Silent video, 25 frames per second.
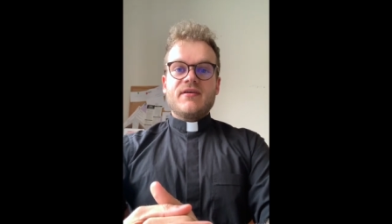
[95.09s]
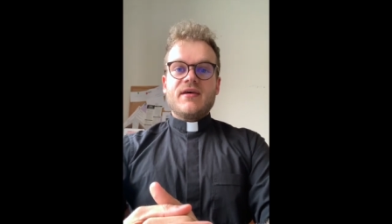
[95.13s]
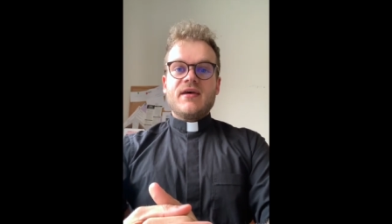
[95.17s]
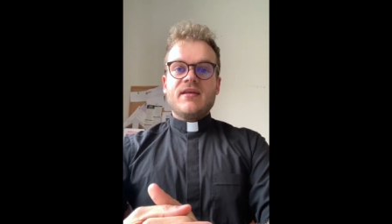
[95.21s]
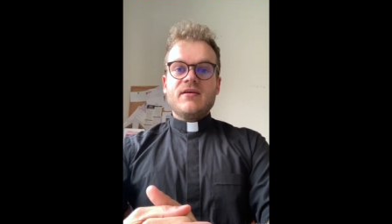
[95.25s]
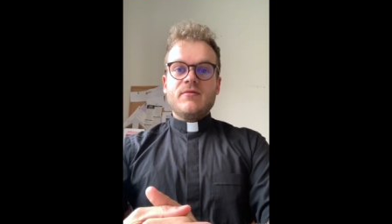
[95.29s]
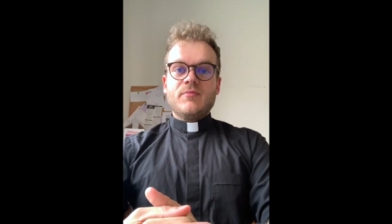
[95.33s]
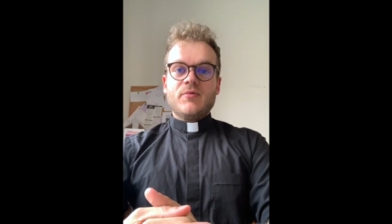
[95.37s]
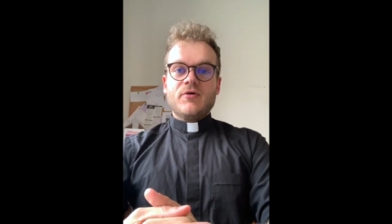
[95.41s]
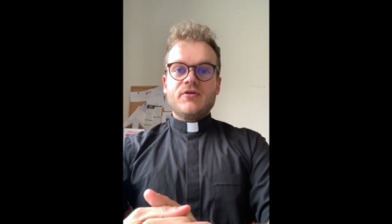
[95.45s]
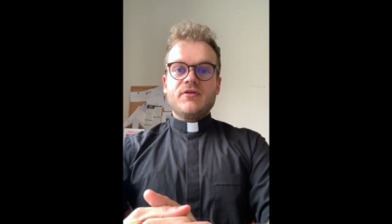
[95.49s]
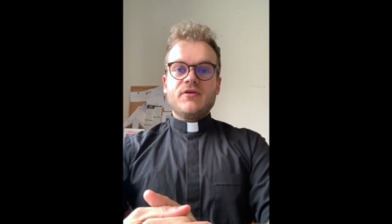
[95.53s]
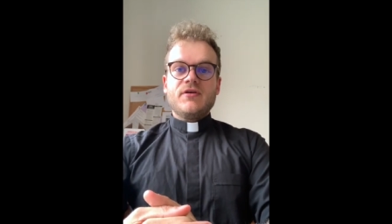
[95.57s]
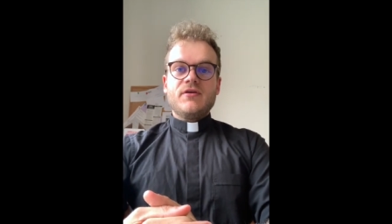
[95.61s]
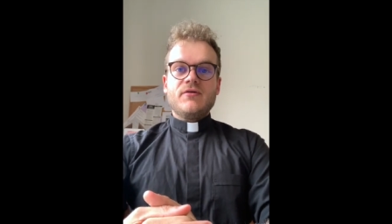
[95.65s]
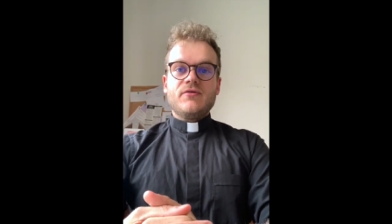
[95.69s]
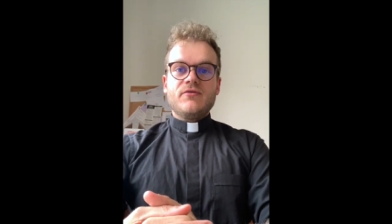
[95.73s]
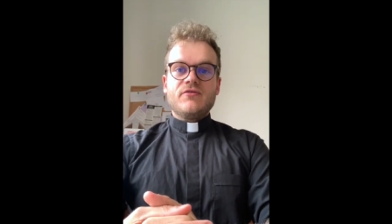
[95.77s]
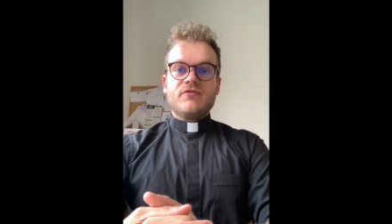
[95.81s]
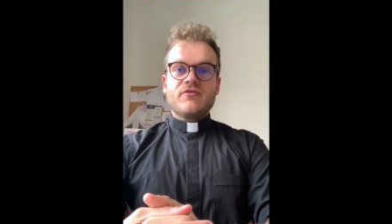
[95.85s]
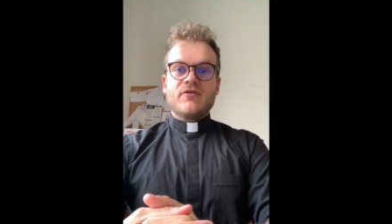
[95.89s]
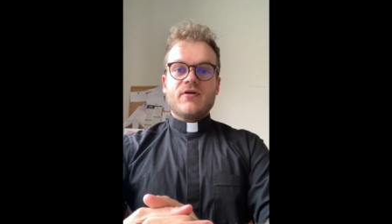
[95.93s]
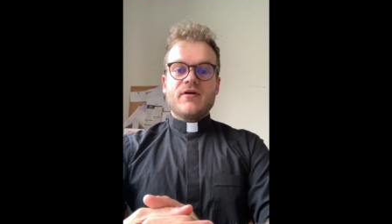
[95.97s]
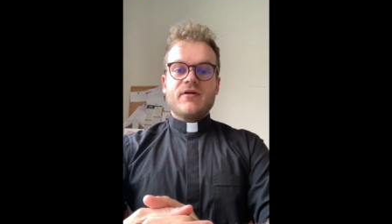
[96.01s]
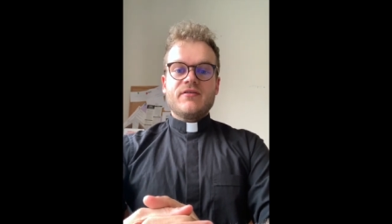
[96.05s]
anybody who
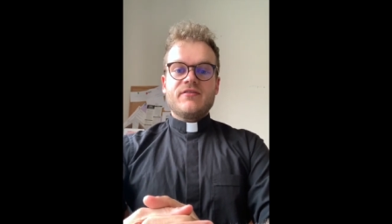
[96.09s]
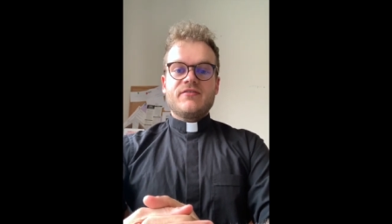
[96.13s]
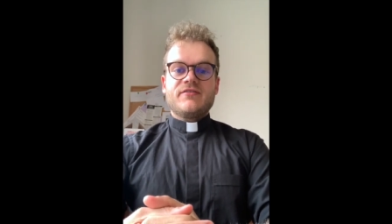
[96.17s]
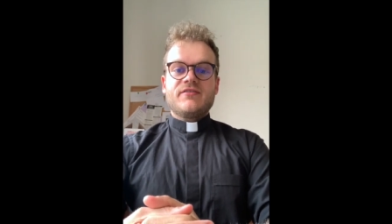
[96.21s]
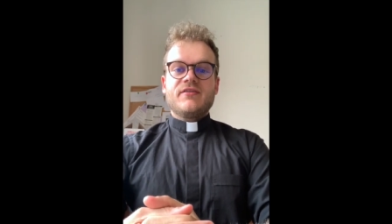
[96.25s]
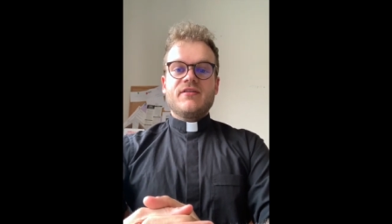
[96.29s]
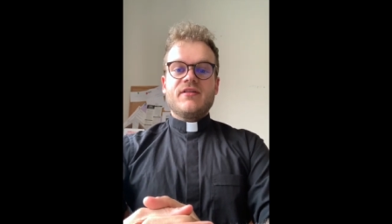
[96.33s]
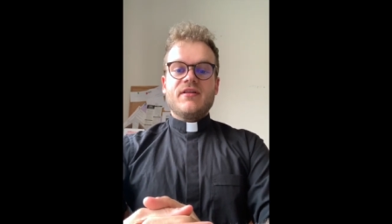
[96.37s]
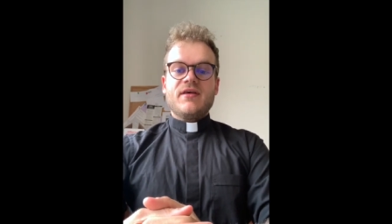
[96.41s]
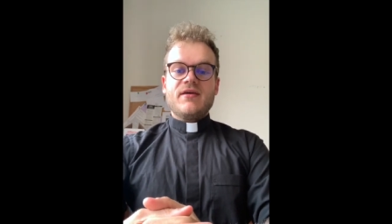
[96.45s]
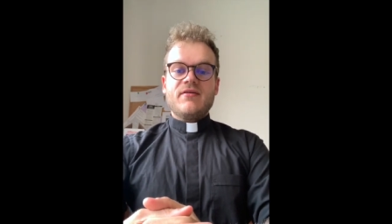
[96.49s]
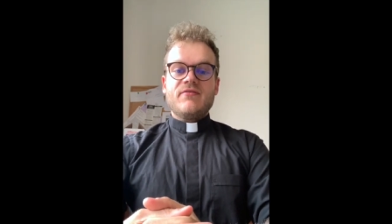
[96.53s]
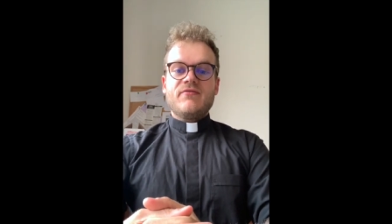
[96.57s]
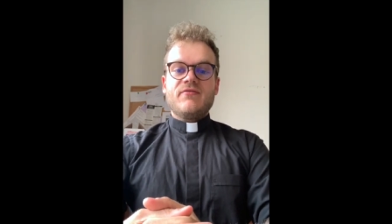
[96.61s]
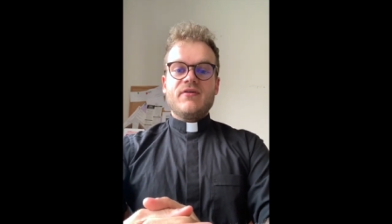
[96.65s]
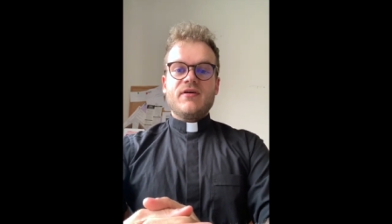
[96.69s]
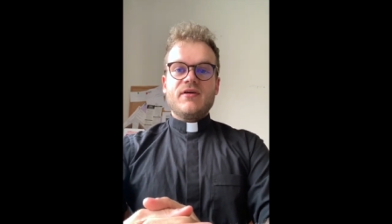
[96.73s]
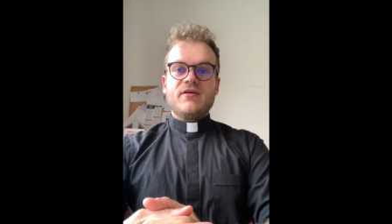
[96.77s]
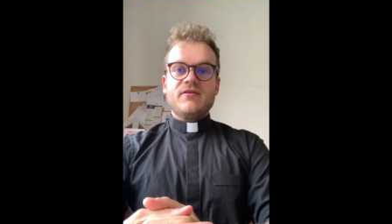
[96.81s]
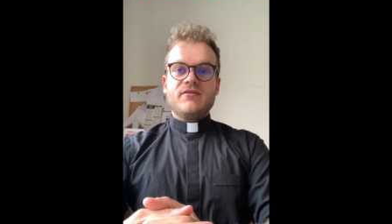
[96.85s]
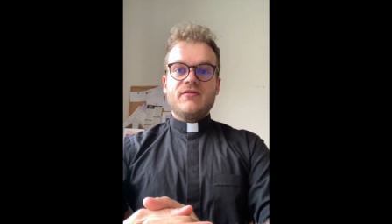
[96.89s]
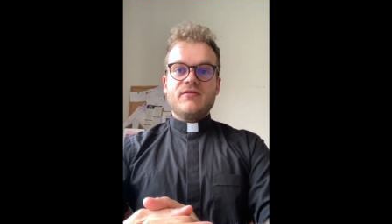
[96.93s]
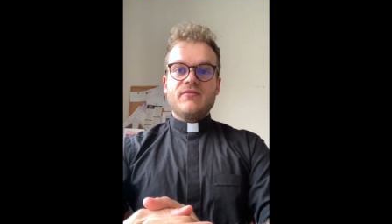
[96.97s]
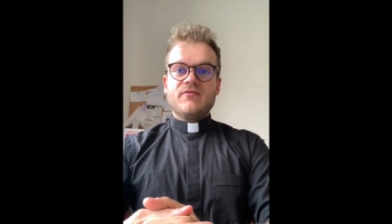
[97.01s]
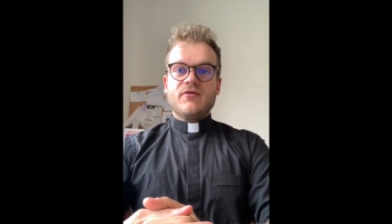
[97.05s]
tries to live
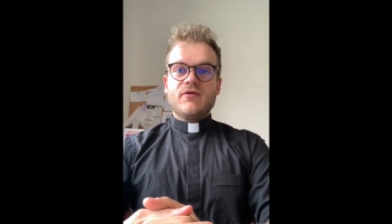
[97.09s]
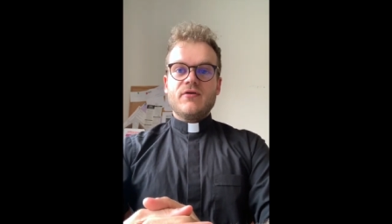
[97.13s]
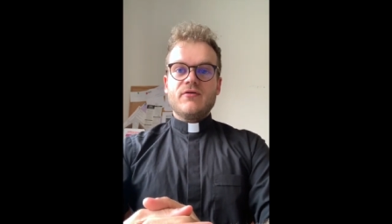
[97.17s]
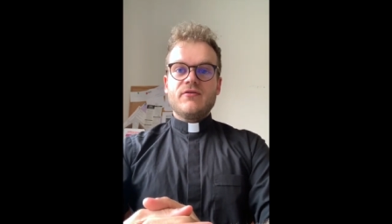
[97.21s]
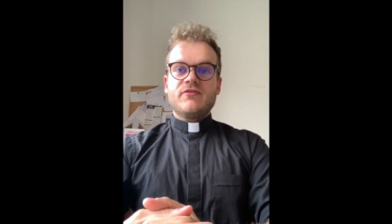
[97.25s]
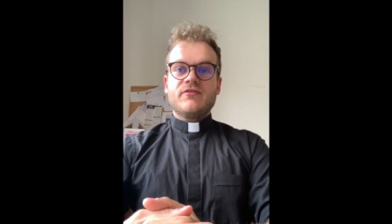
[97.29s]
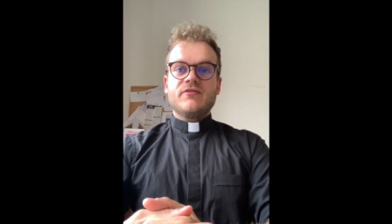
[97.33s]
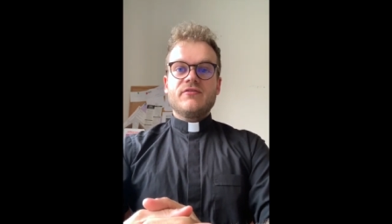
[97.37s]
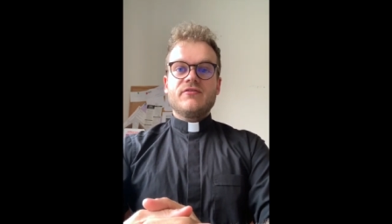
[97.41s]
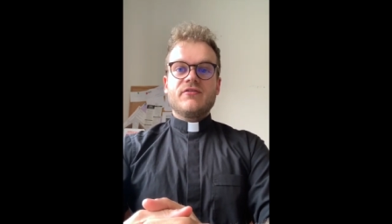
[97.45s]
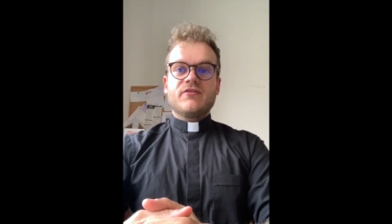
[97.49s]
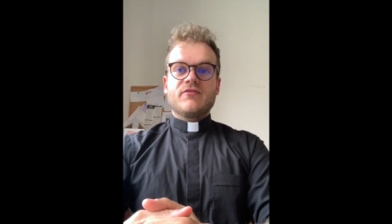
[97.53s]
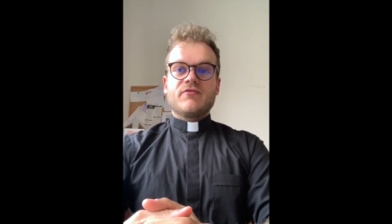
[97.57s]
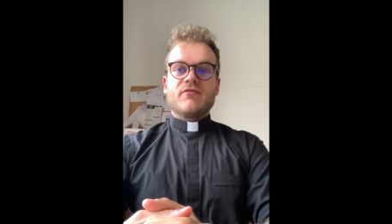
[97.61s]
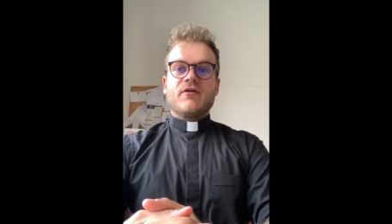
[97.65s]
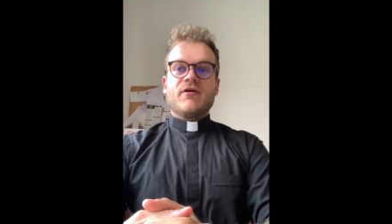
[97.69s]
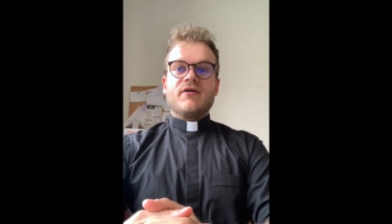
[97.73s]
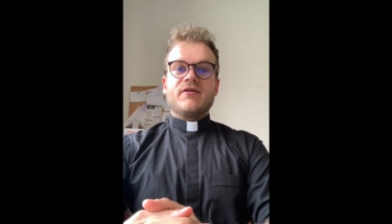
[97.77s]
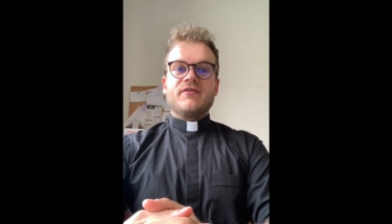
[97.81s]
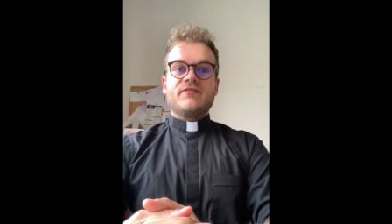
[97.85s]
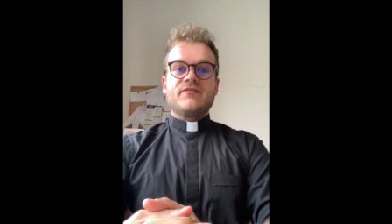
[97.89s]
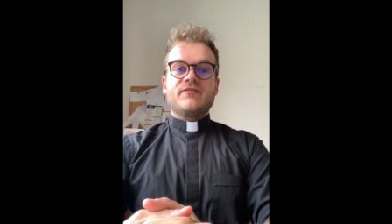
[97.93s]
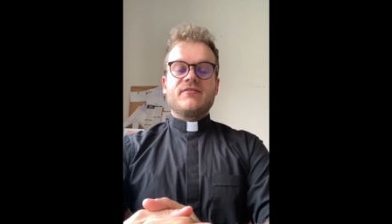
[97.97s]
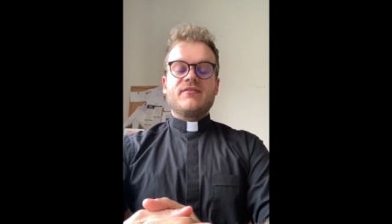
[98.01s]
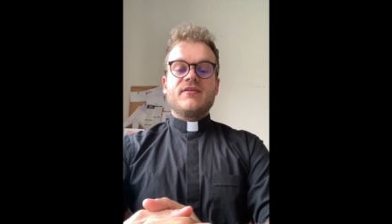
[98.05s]
in devotion to
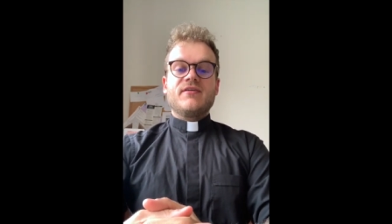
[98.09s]
Christ